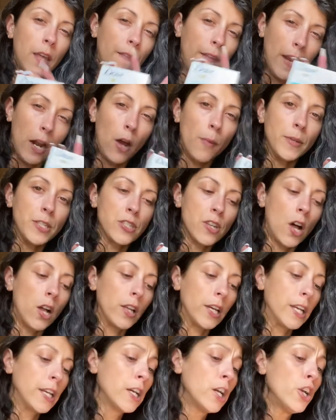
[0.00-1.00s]
then I'll be
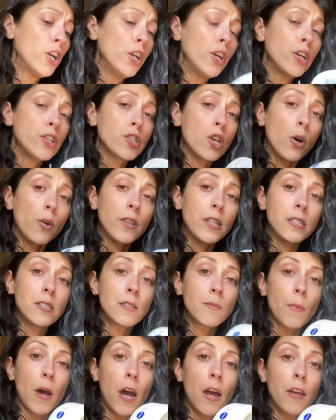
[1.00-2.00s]
solid. So this is
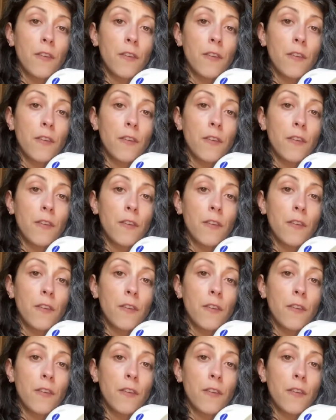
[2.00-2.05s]
my